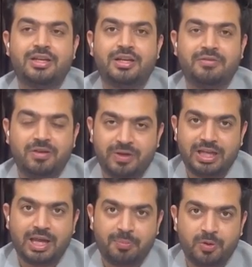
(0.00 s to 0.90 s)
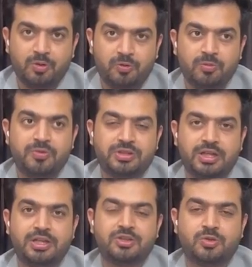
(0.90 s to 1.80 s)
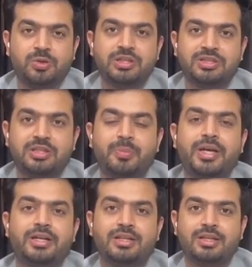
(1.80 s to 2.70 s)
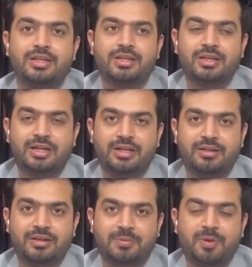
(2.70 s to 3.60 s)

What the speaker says: and we are very happy to inform you started a school in Siddipet. And the